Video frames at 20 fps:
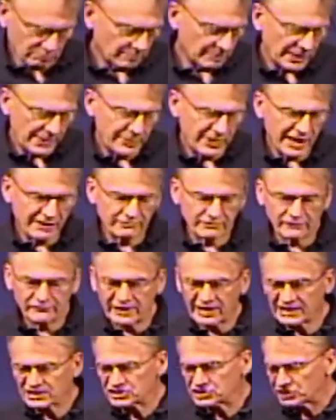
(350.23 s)
maybe have a
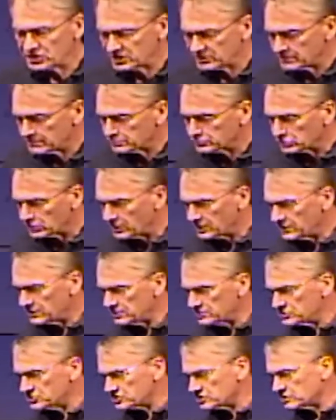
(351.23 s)
vaccine in
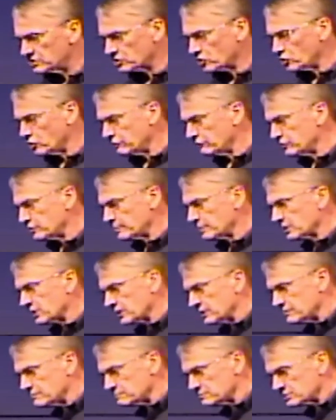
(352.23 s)
place and the COVID
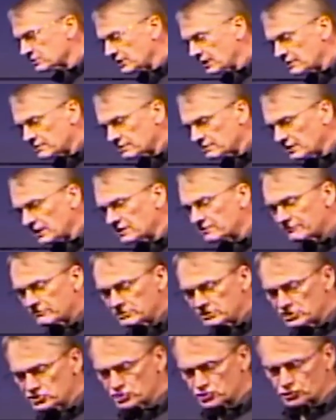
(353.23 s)
becomes kind of not of
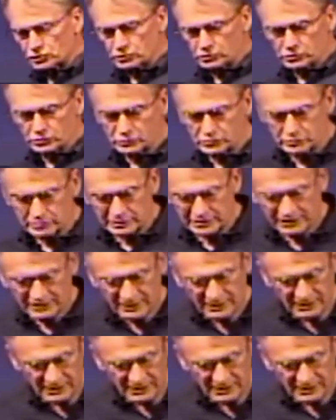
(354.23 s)
an issue. Uh,